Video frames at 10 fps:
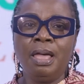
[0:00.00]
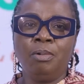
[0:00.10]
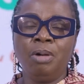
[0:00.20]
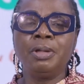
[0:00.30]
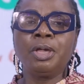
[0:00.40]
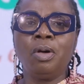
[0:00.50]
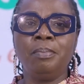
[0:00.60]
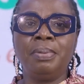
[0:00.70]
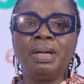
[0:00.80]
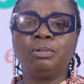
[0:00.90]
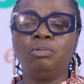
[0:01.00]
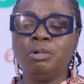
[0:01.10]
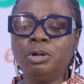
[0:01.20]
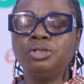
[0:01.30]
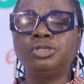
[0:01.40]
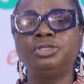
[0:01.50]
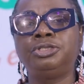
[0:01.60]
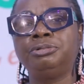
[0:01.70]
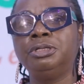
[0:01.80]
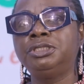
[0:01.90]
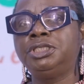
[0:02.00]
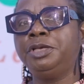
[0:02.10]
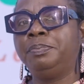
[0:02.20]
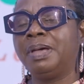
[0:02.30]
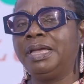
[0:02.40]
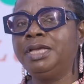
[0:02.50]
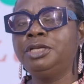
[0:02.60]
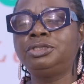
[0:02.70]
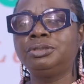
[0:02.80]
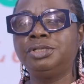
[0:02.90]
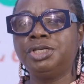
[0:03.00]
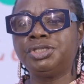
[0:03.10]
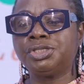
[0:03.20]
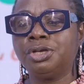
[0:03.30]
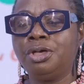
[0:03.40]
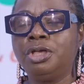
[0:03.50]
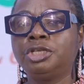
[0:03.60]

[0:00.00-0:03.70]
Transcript: When we come back, we want to drill deeper into this